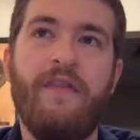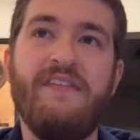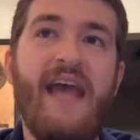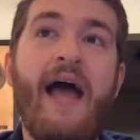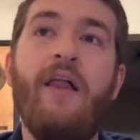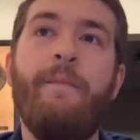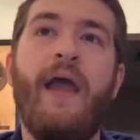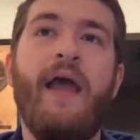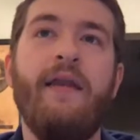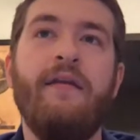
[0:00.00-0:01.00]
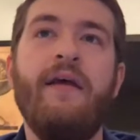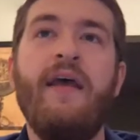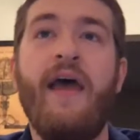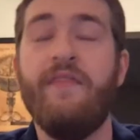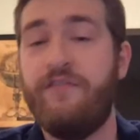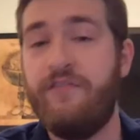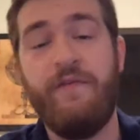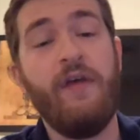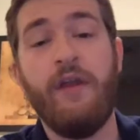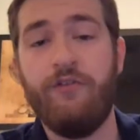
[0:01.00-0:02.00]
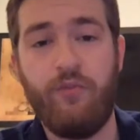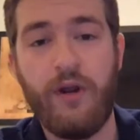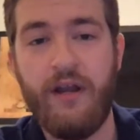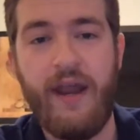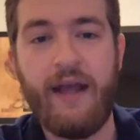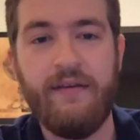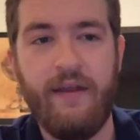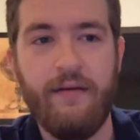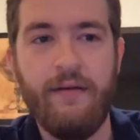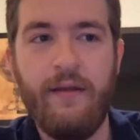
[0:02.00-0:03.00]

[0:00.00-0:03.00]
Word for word: the Taliban and the civilians were connected